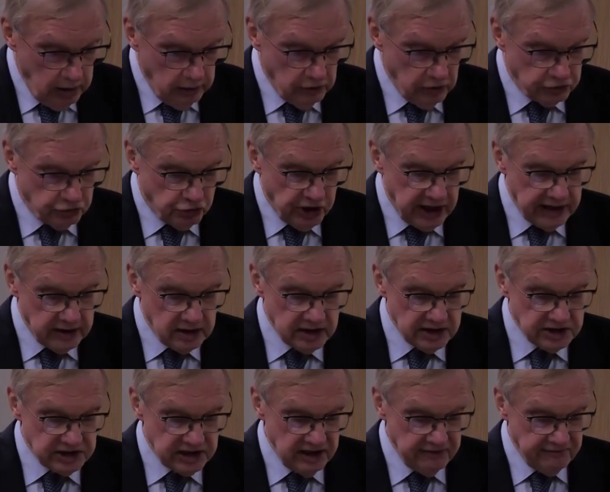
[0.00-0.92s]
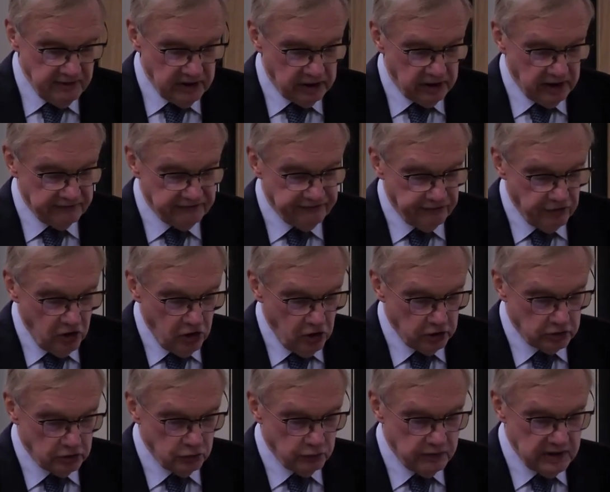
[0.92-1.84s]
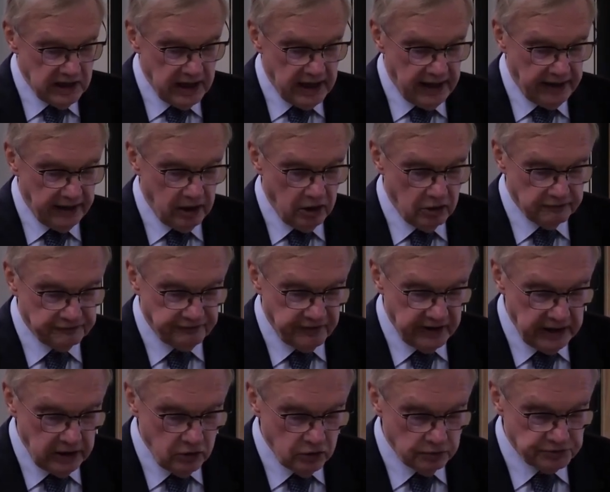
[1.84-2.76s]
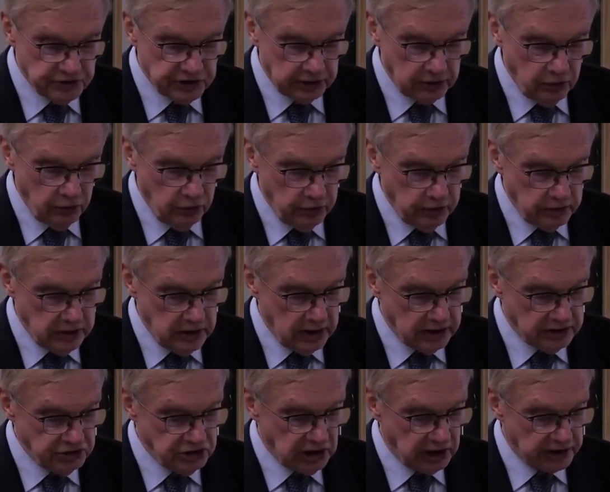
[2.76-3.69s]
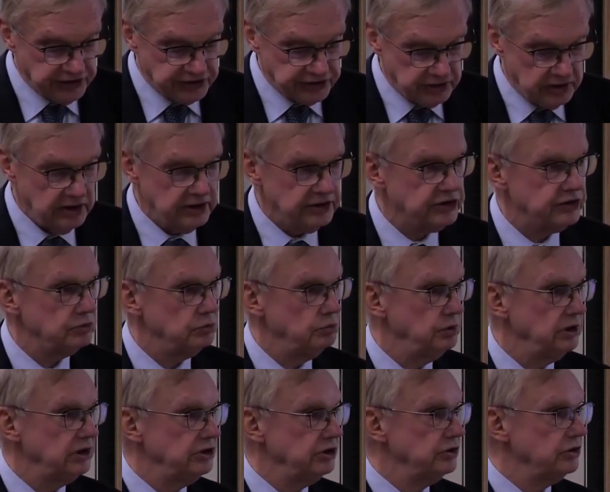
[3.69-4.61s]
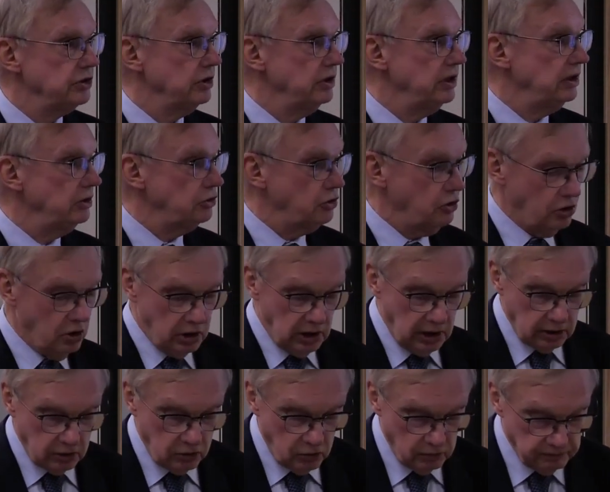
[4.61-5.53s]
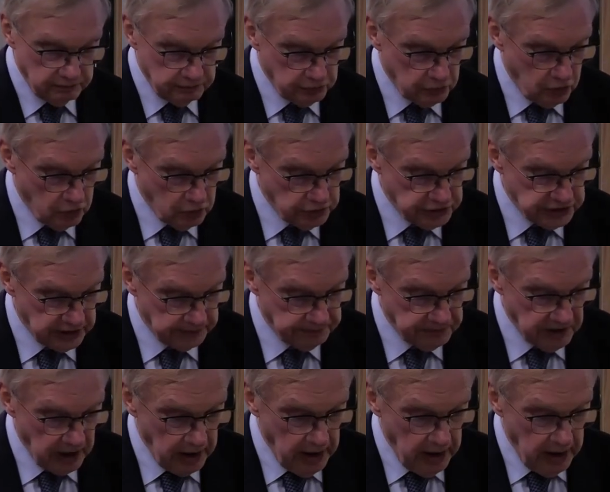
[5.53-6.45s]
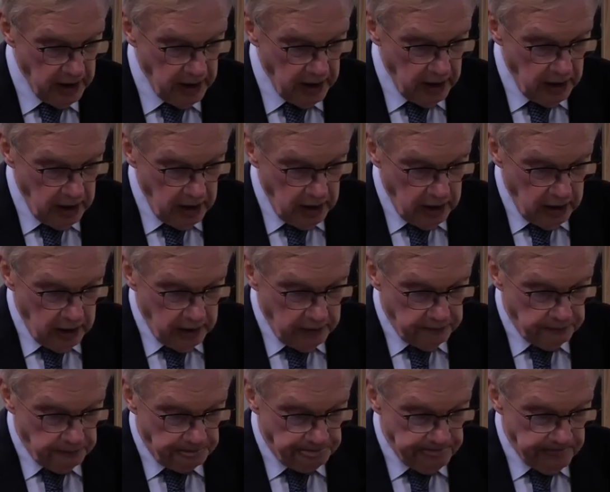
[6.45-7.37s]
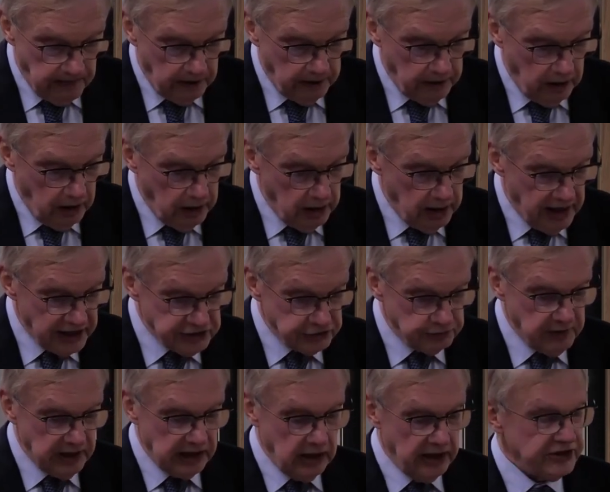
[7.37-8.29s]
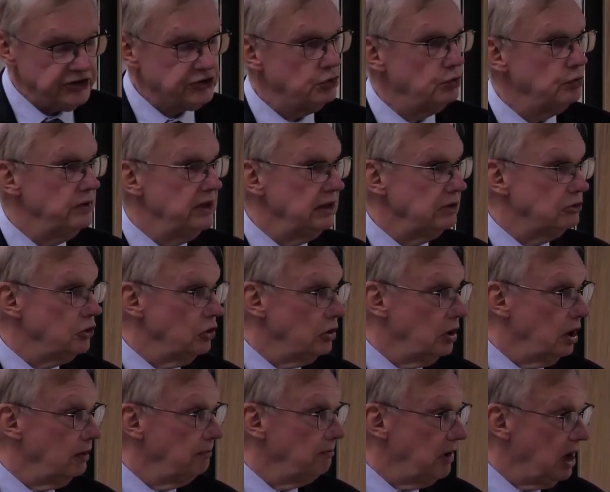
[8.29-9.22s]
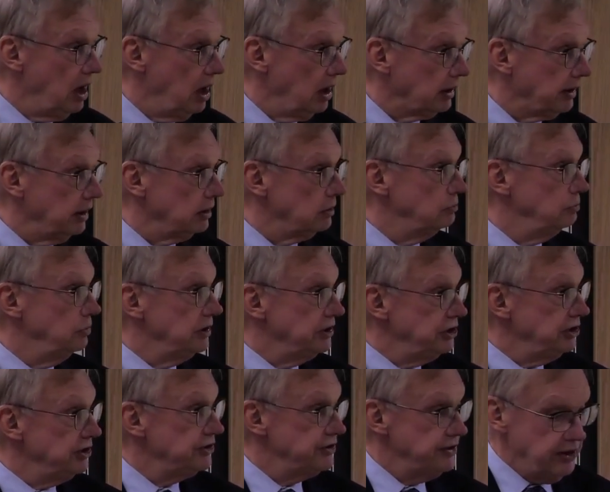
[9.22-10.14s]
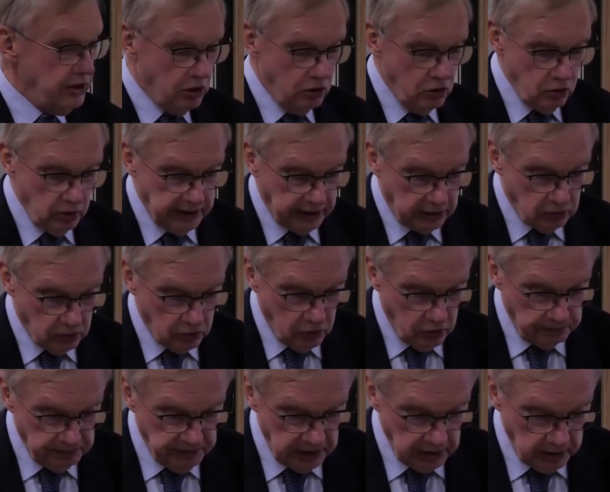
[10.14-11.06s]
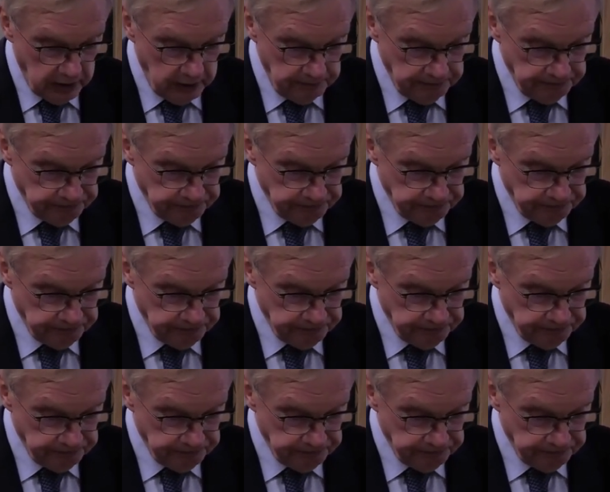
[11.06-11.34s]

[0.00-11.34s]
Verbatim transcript: The treaties even refer to the area of freedom, security, and justice, which is an internal concept, uh, as well as to the internal market, which is the old economic